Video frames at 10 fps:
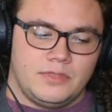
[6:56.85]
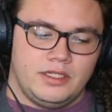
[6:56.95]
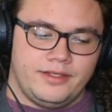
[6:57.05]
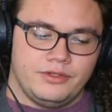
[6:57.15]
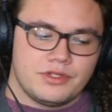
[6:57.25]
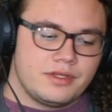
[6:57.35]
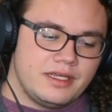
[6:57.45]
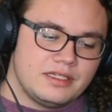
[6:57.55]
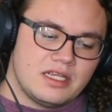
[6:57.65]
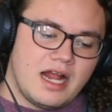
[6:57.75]
Like, those are
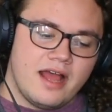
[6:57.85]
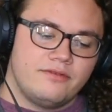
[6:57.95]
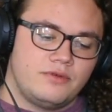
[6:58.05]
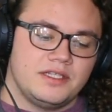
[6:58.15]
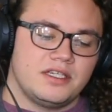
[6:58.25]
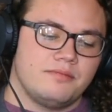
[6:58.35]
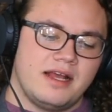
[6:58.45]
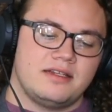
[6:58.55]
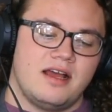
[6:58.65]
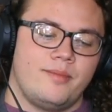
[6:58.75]
things that I've wasted
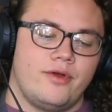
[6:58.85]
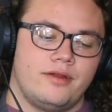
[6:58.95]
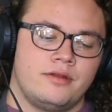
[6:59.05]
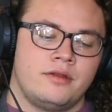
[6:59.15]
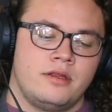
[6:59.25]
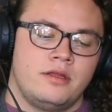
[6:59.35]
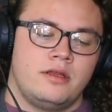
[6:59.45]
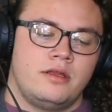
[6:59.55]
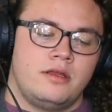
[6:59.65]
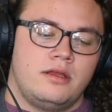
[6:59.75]
my time on
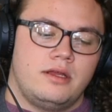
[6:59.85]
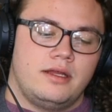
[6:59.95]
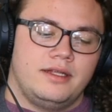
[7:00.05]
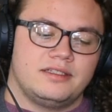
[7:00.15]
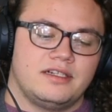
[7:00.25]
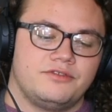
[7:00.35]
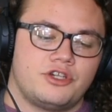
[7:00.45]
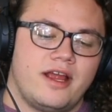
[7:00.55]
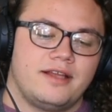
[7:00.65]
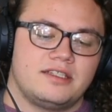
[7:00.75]
instead of
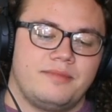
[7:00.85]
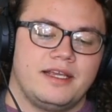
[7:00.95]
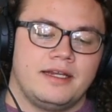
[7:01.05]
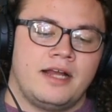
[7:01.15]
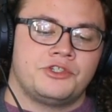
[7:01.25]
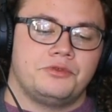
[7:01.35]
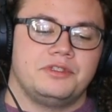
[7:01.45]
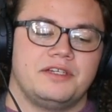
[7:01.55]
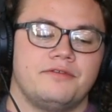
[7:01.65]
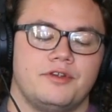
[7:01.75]
trying to make an actual
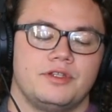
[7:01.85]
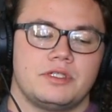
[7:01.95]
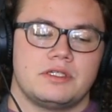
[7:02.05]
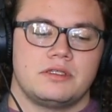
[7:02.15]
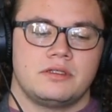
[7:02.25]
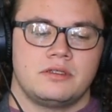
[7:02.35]
difference.